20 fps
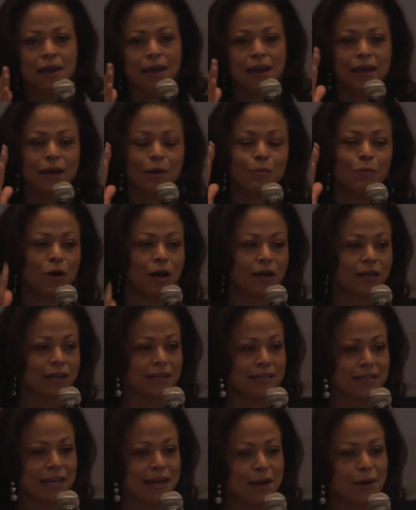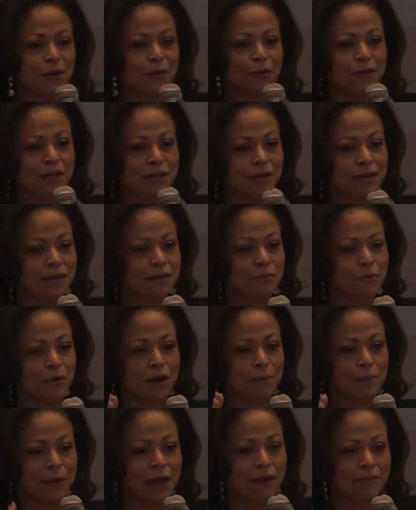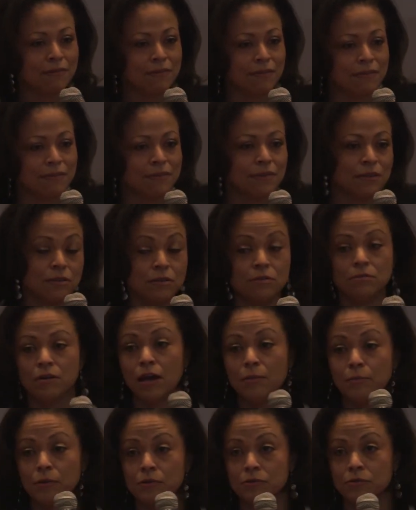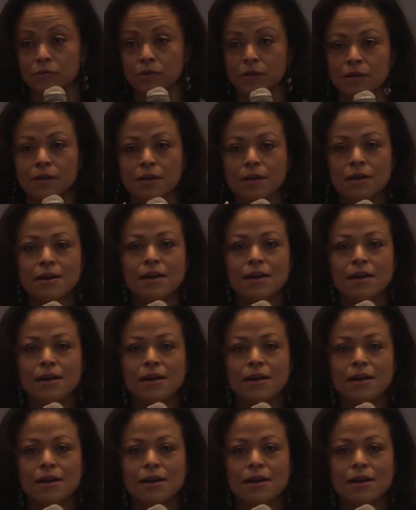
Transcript: and I'm walk past the new Apple store,